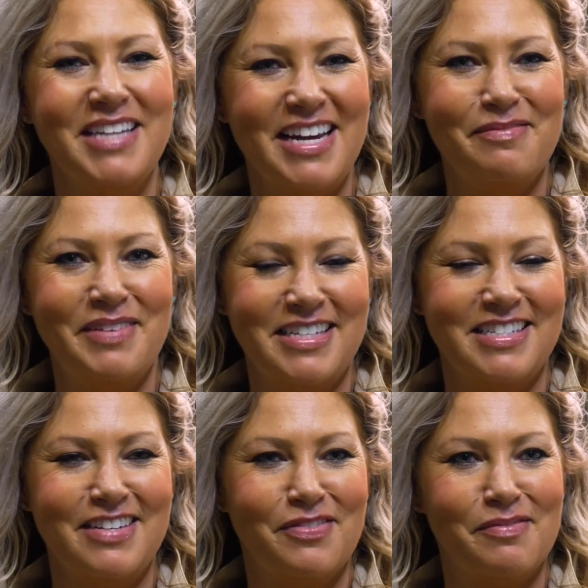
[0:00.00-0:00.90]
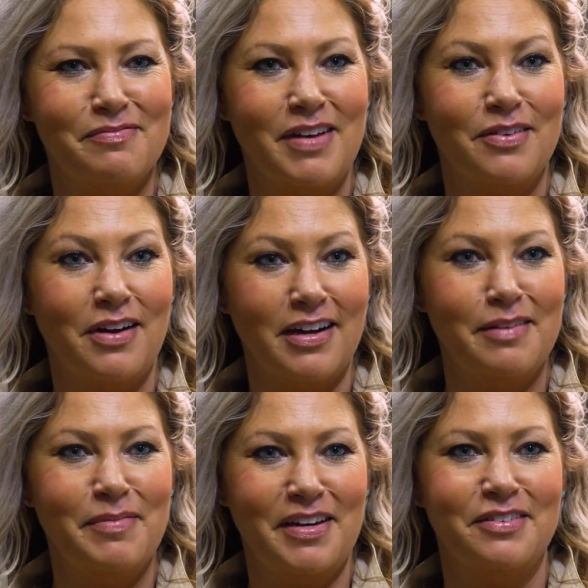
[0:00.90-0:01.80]
Tatum Eason from Rocky
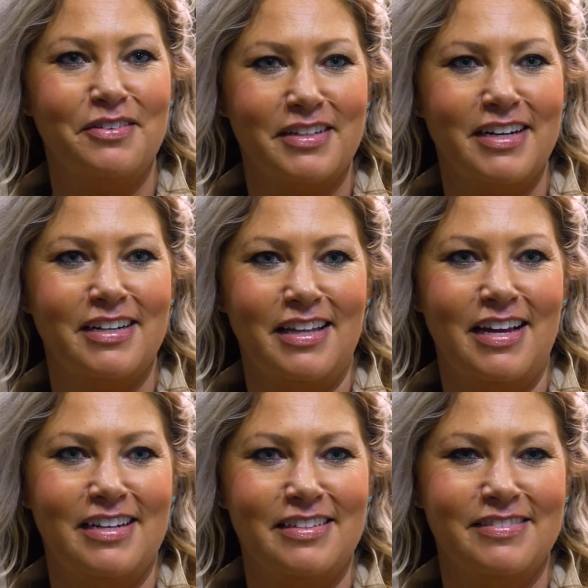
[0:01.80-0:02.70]
Mount, North Carolina.